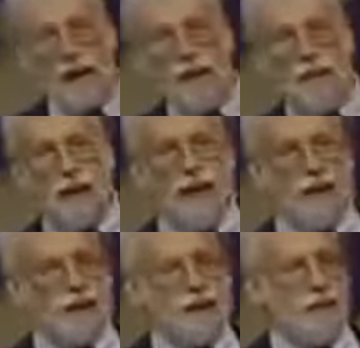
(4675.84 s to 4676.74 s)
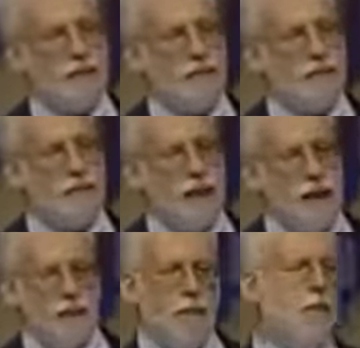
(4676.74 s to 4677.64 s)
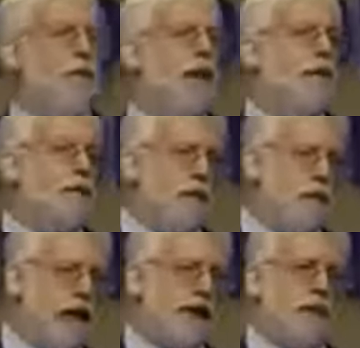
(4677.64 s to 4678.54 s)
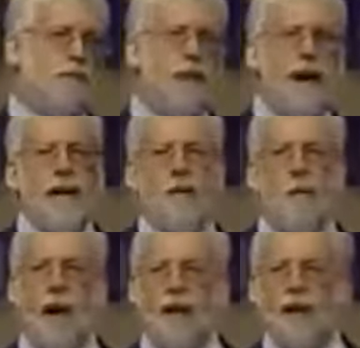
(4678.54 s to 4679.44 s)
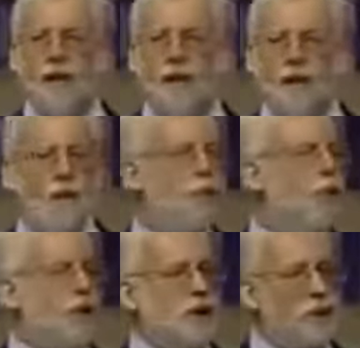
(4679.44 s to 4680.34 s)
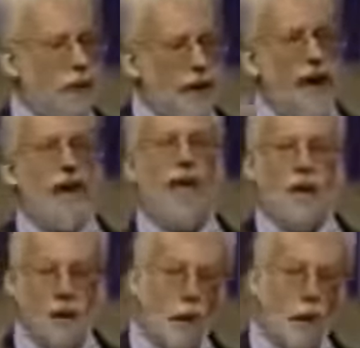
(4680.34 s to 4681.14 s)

other explanations. But what Francis Bacon wanted to do was create a